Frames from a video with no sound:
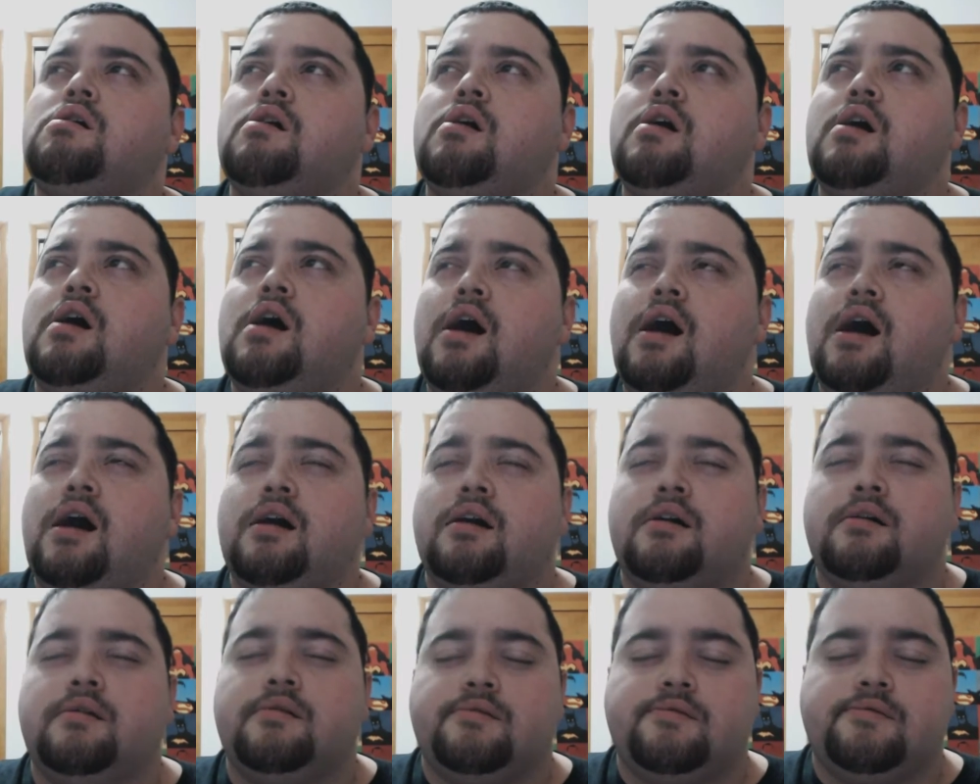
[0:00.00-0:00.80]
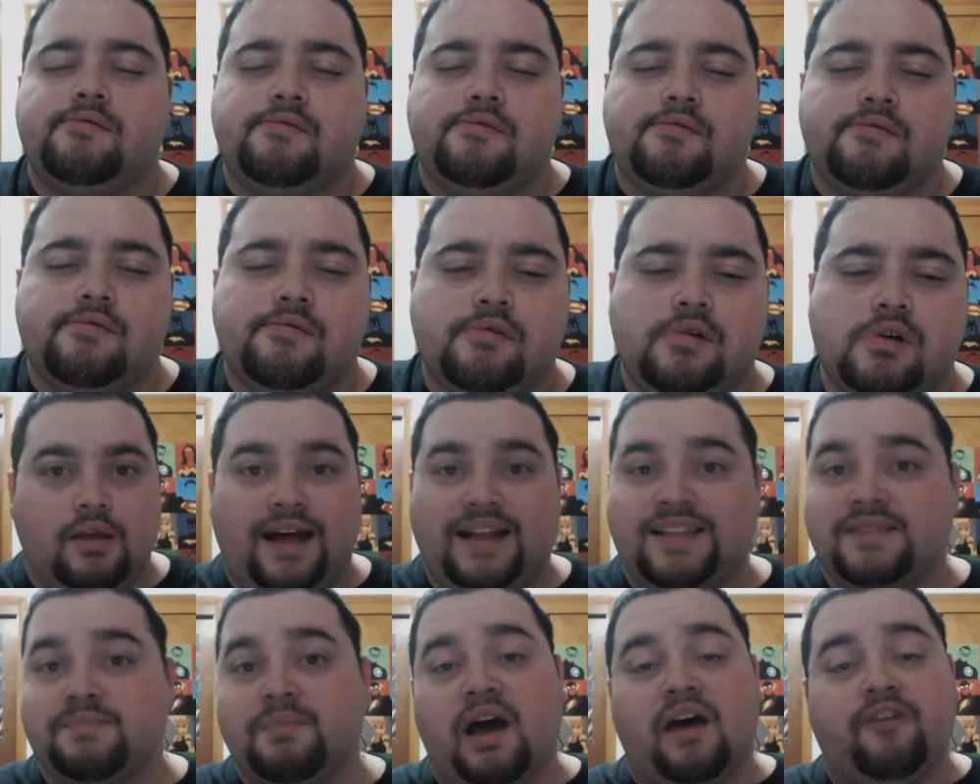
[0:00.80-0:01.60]
Huh.
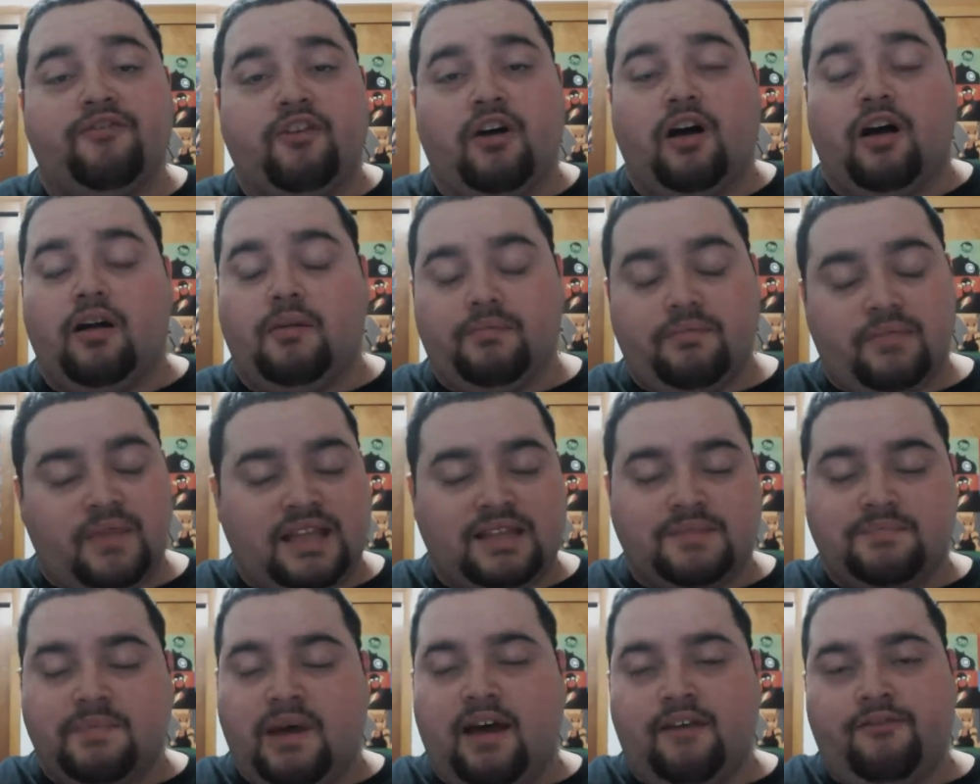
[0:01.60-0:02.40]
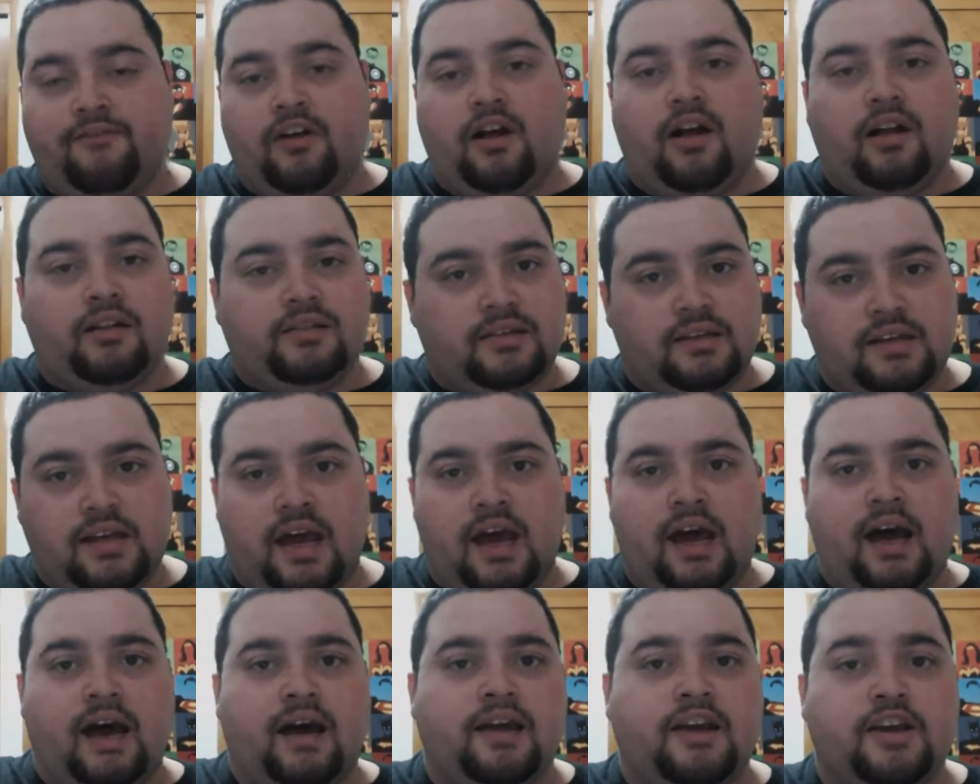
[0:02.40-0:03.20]
That's my fault. That's my fault.
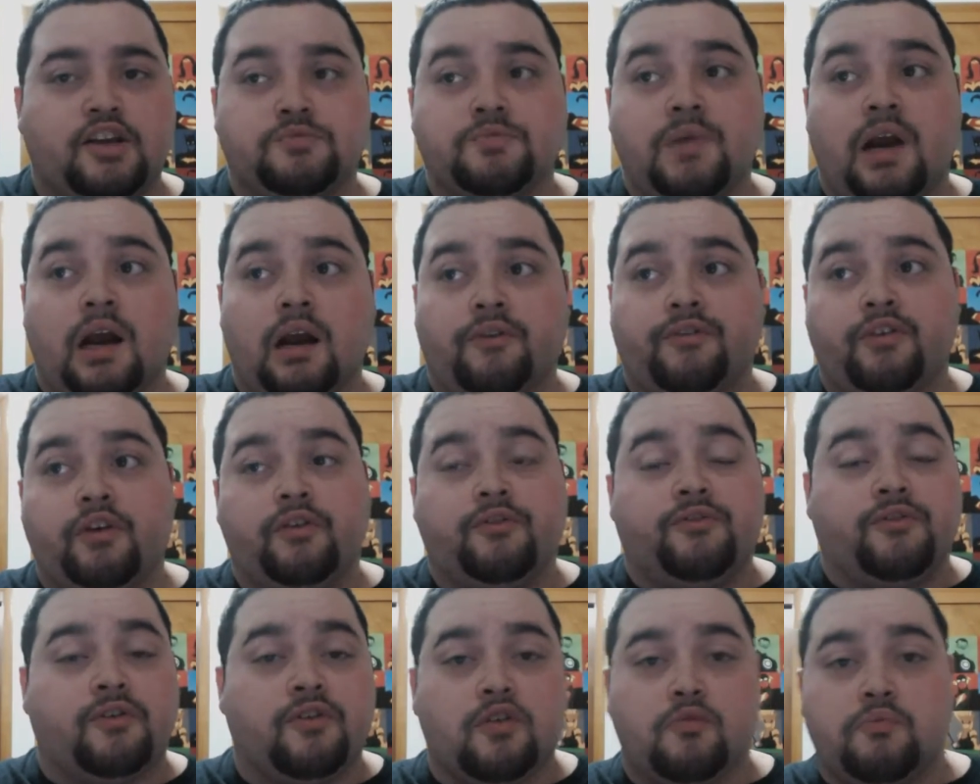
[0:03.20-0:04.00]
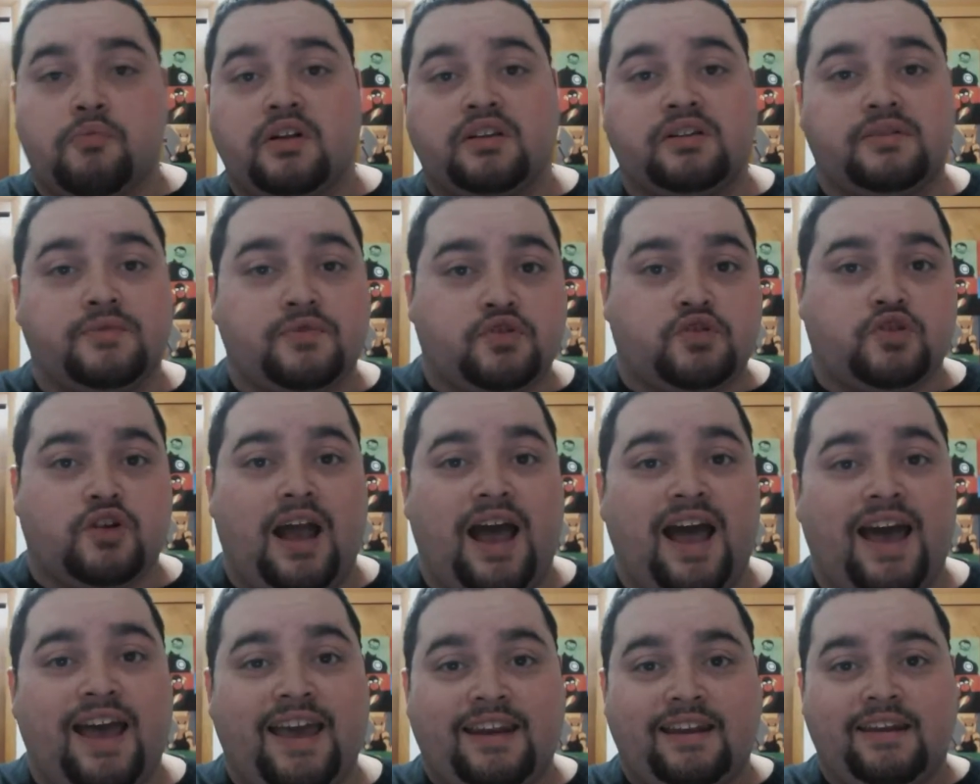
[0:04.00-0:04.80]
Here's my review for The Prince of
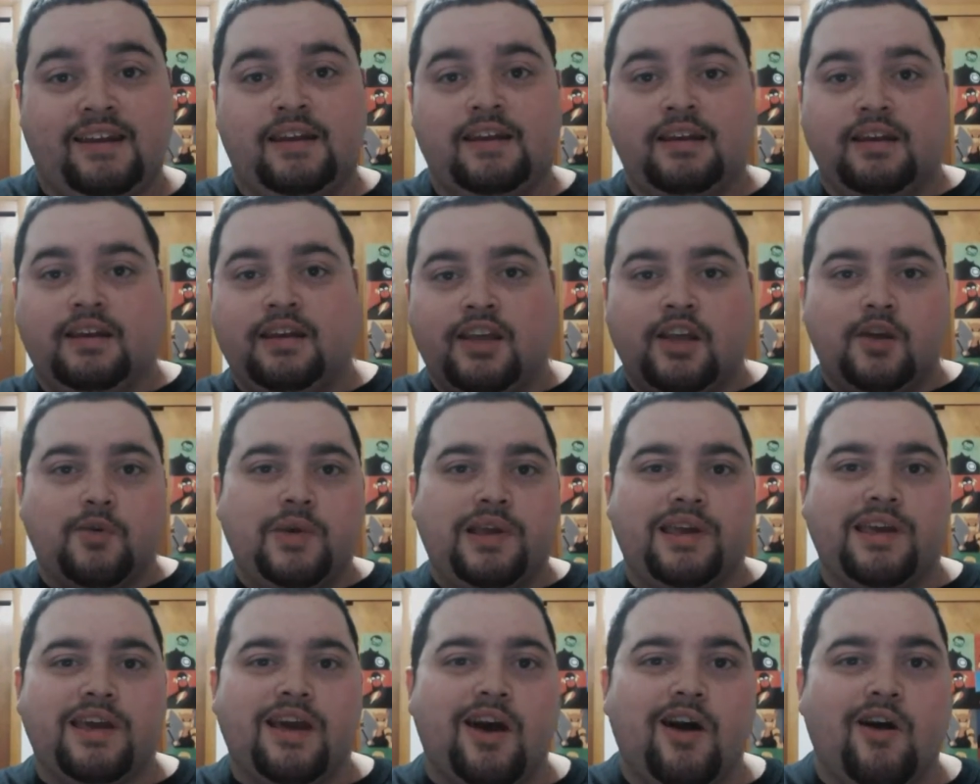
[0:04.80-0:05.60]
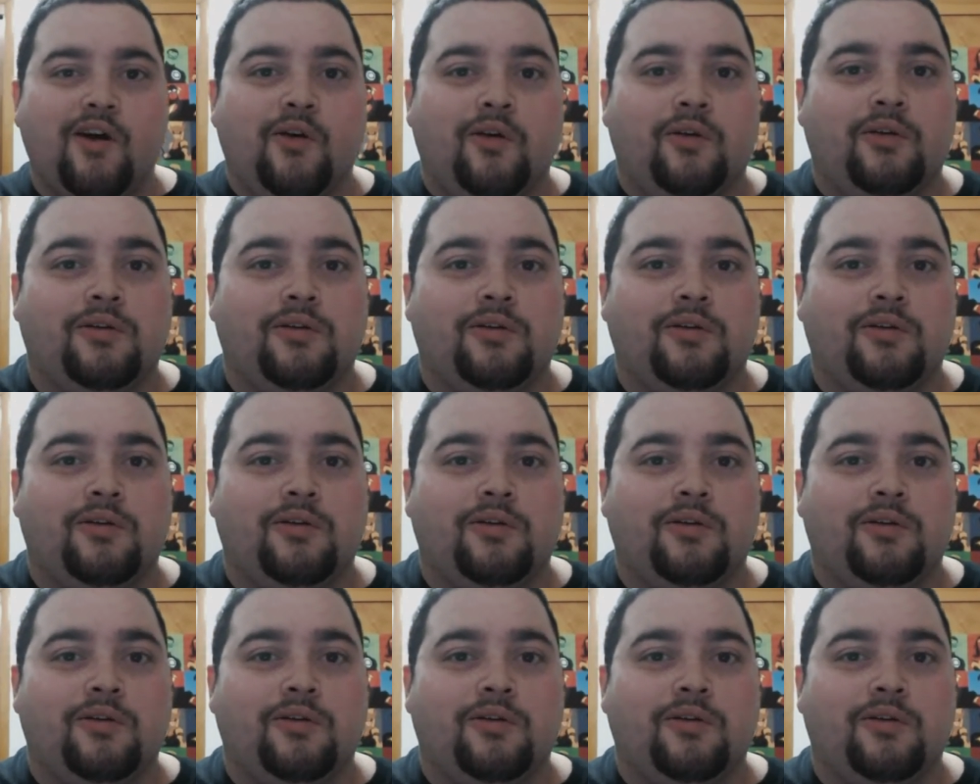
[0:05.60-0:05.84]
Stride. Here we go.